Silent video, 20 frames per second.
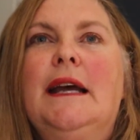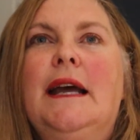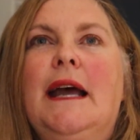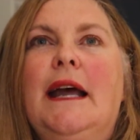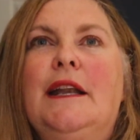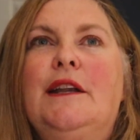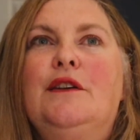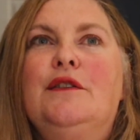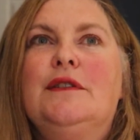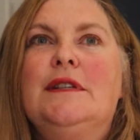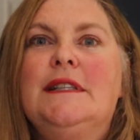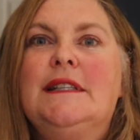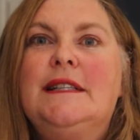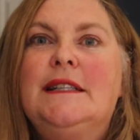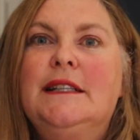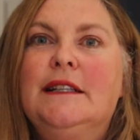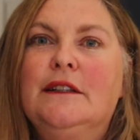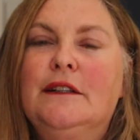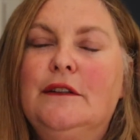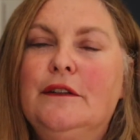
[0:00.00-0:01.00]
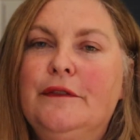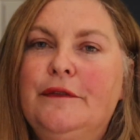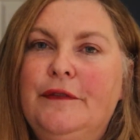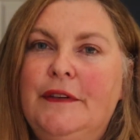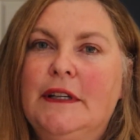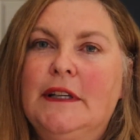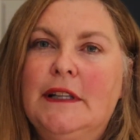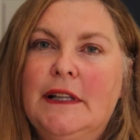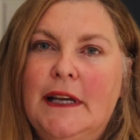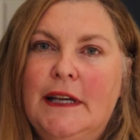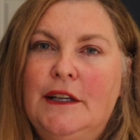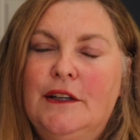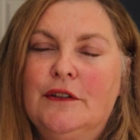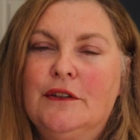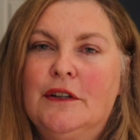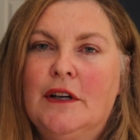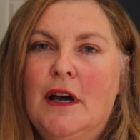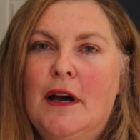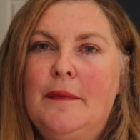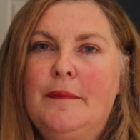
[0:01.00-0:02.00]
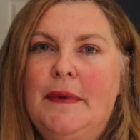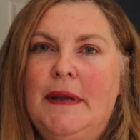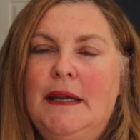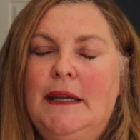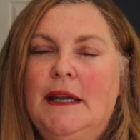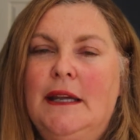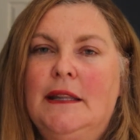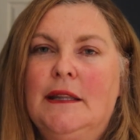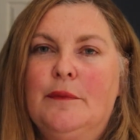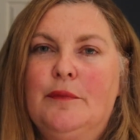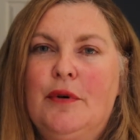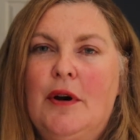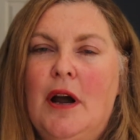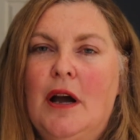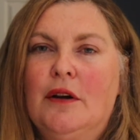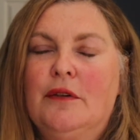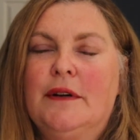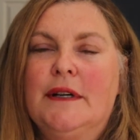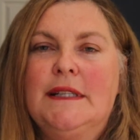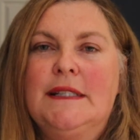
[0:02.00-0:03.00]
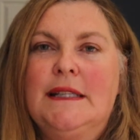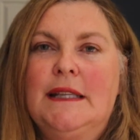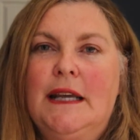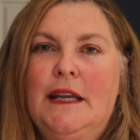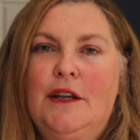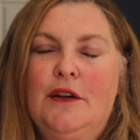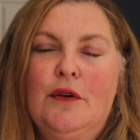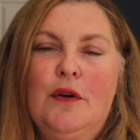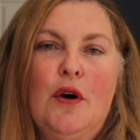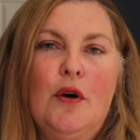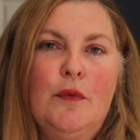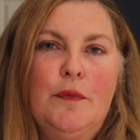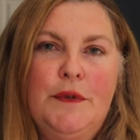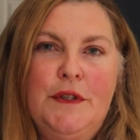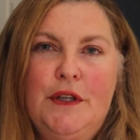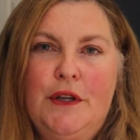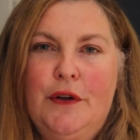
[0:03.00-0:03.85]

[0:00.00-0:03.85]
and you still feel like you're not making the progress that you hope to,